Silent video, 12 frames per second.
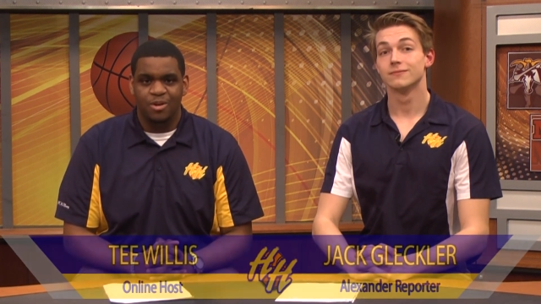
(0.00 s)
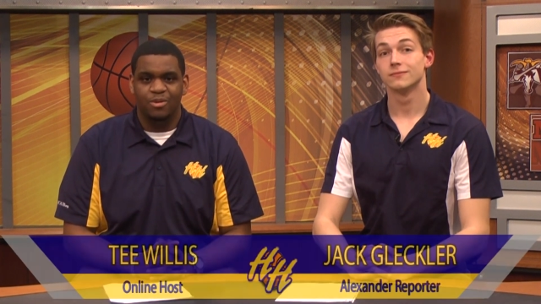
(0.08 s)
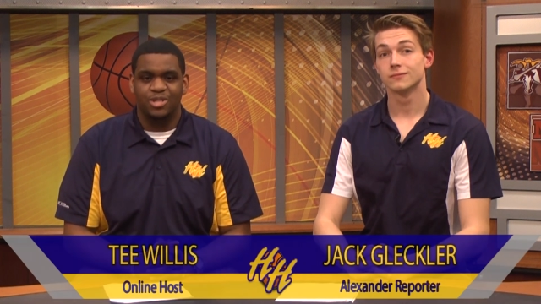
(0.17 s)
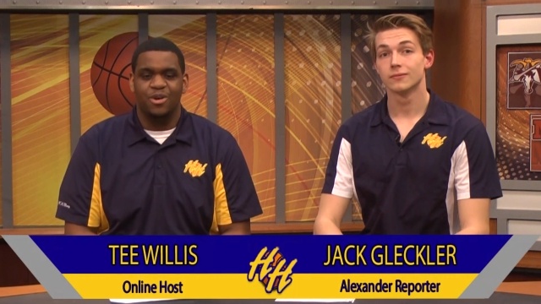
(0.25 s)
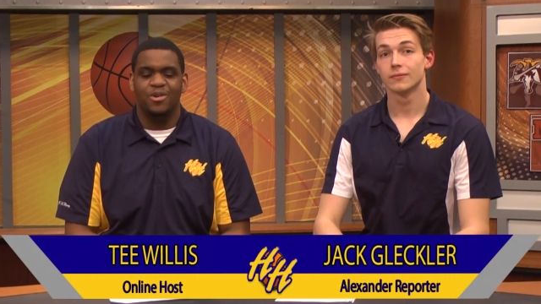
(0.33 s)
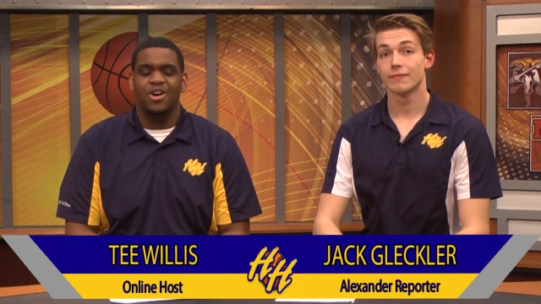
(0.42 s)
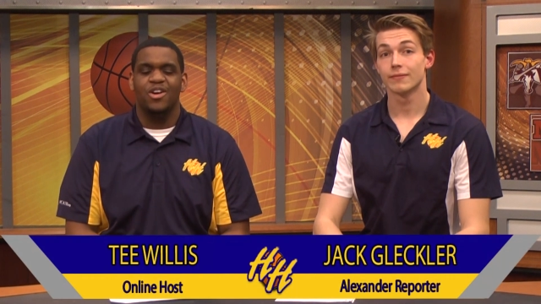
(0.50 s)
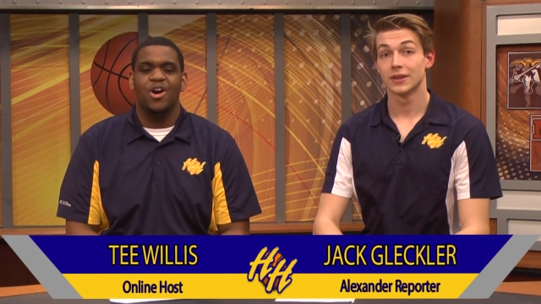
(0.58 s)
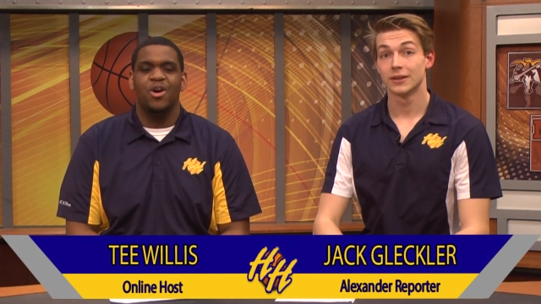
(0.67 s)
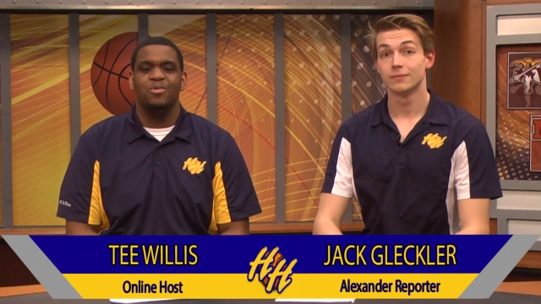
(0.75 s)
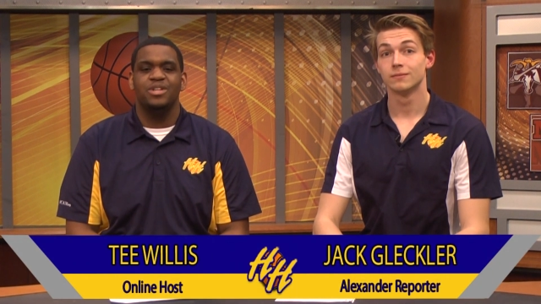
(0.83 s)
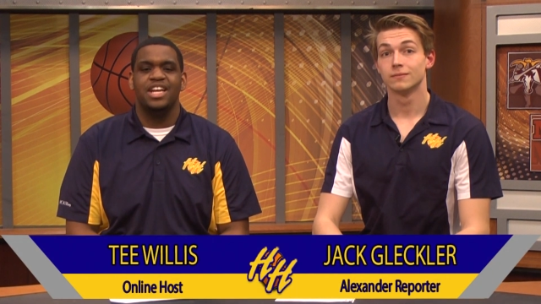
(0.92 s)
Speaker 1: What's going on,
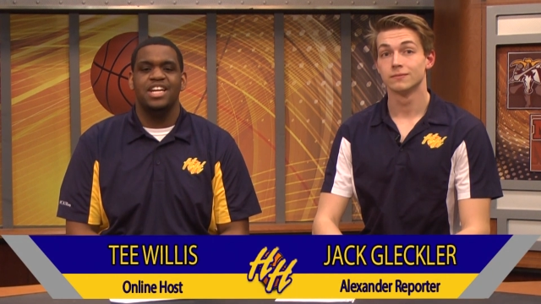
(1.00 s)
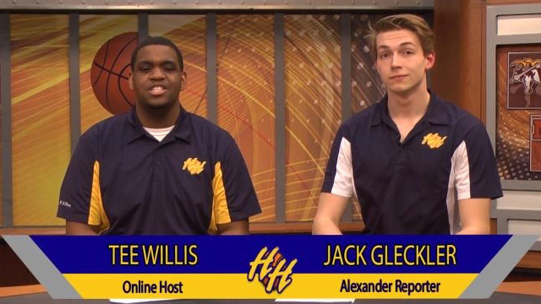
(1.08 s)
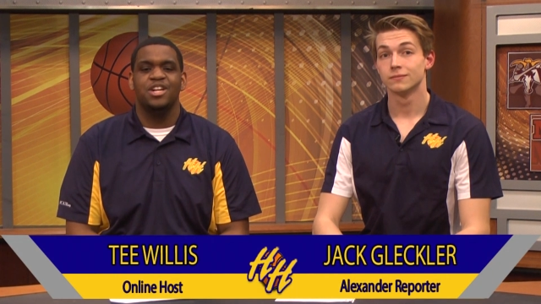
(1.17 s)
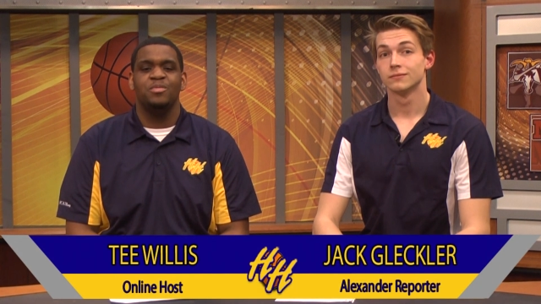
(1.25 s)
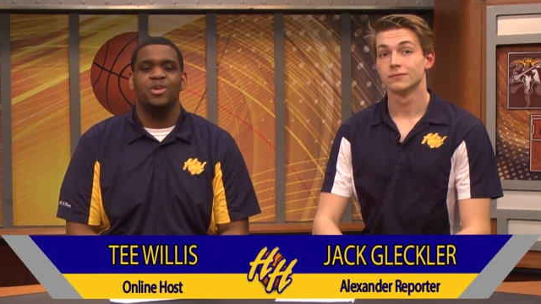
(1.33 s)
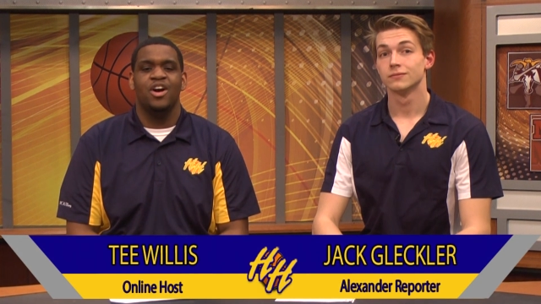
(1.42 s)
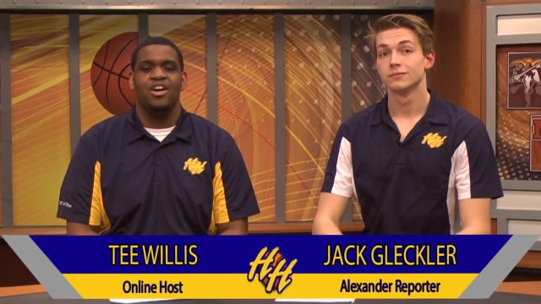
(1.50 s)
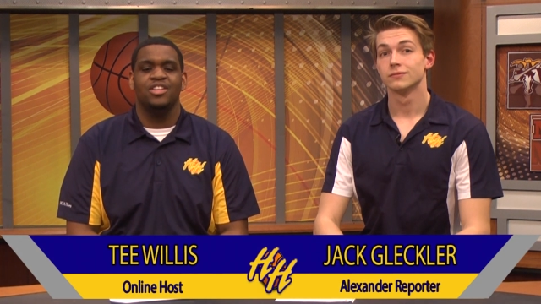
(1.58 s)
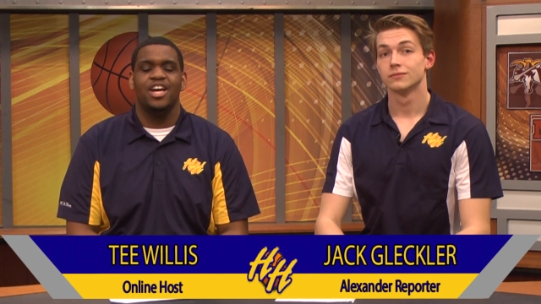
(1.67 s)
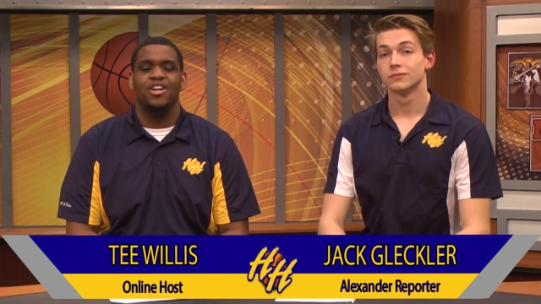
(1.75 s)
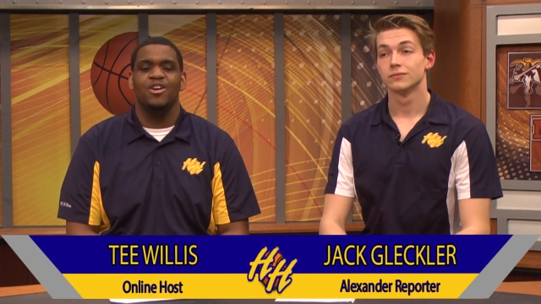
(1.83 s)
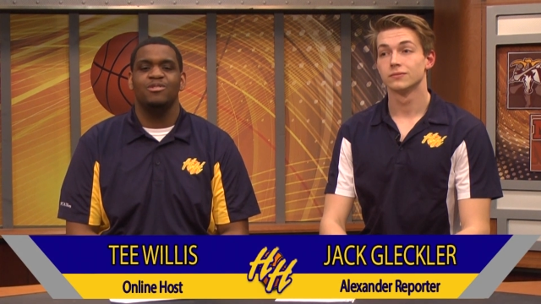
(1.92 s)
Hardwood Nation? I'm your
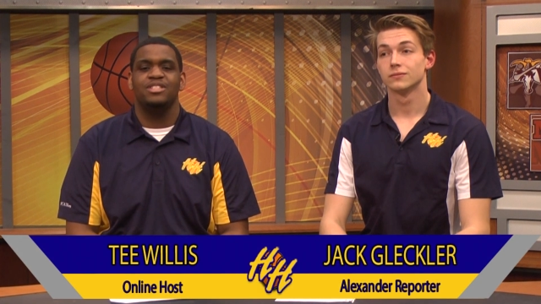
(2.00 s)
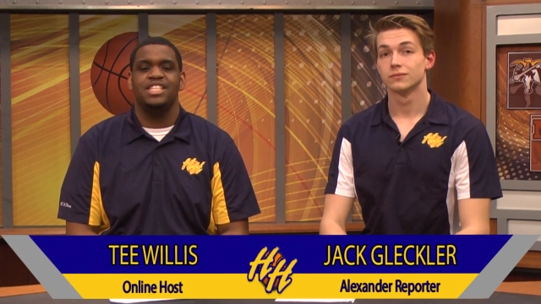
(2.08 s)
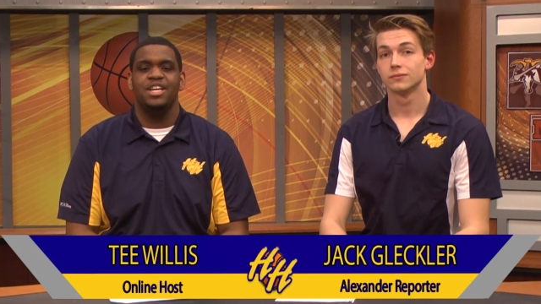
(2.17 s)
online host,